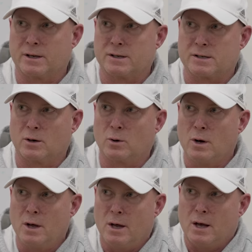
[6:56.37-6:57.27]
And so,
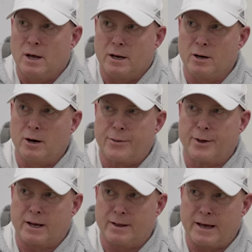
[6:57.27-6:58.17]
you know, I
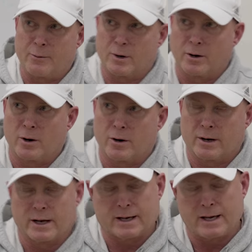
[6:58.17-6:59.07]
think in that regard,
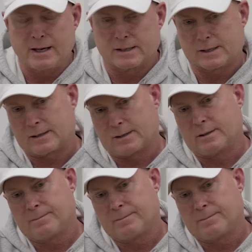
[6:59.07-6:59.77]
like he's,